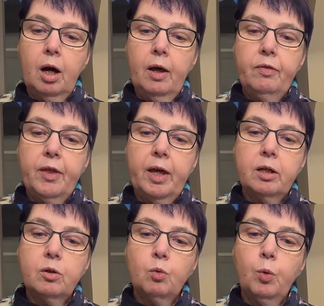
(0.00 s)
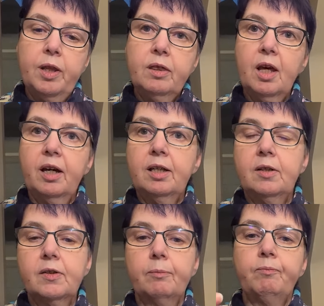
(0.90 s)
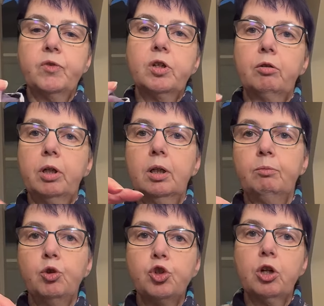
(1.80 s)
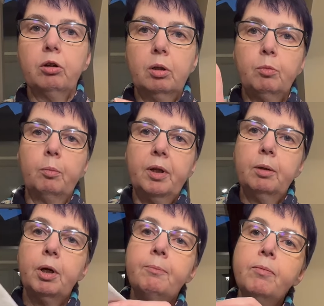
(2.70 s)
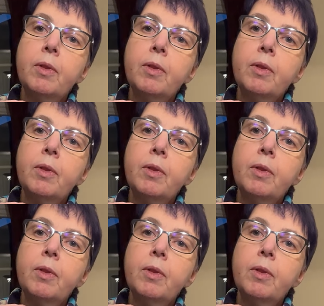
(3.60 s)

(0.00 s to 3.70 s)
and then when that is, sorry, I'm not showing you properly, am I?